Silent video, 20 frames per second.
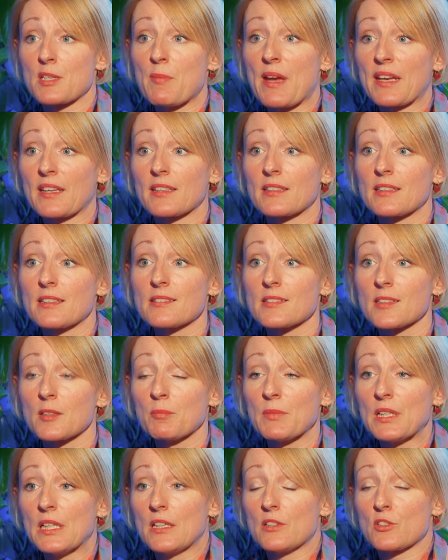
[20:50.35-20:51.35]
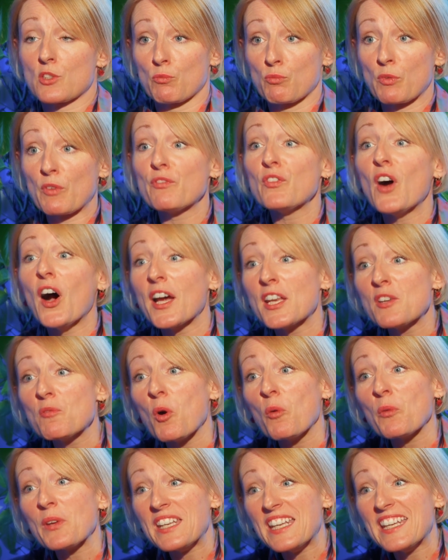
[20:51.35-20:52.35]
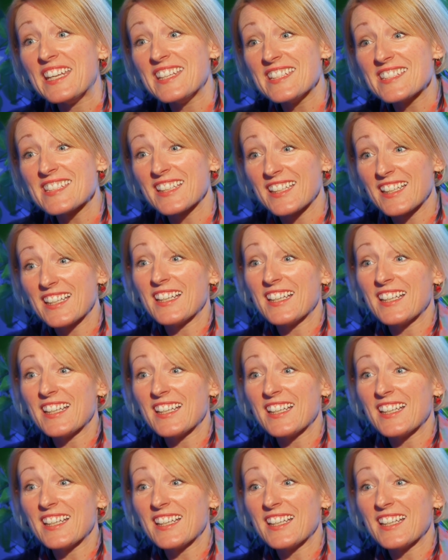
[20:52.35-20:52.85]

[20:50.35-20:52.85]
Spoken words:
mechanism to refine what we need,